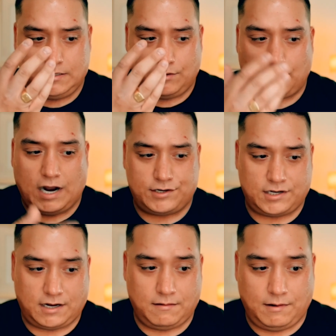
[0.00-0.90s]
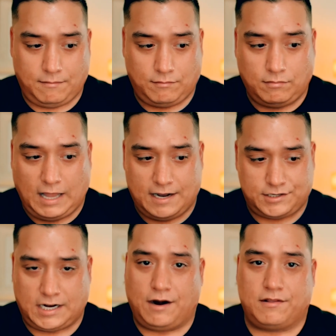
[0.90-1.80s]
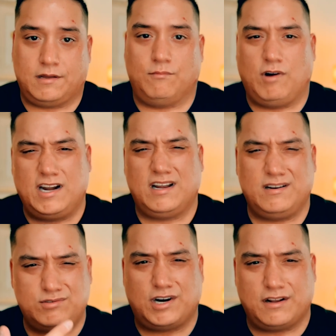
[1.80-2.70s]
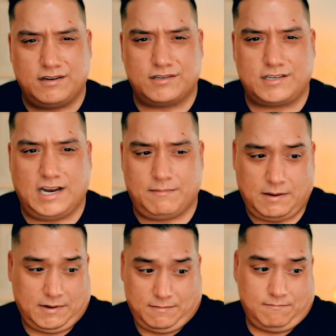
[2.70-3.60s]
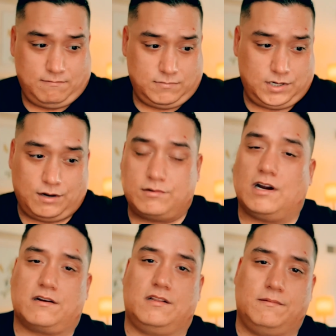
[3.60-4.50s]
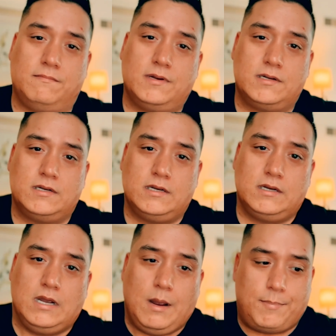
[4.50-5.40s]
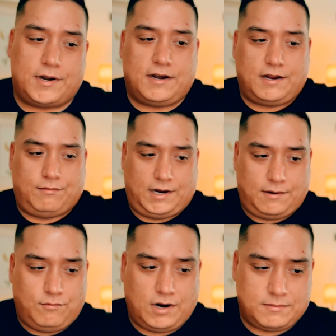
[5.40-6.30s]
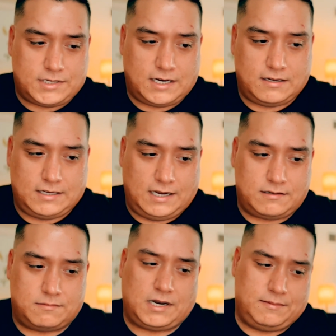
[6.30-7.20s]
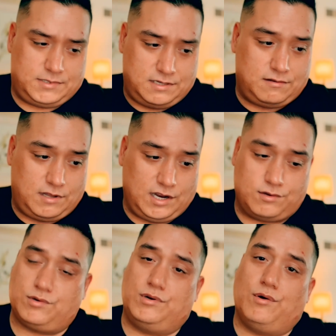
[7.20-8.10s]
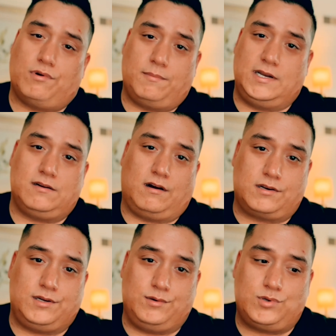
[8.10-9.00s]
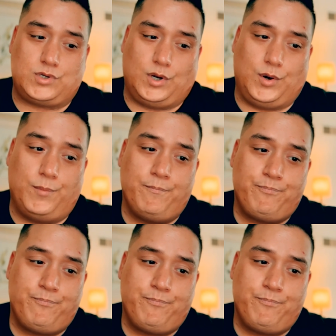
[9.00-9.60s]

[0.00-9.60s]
rashing and um, lashing out at them, why not try to understand? Maybe, you know, talk to them. But anyway, what I'm saying is that sometimes they also don't want to be talked to. So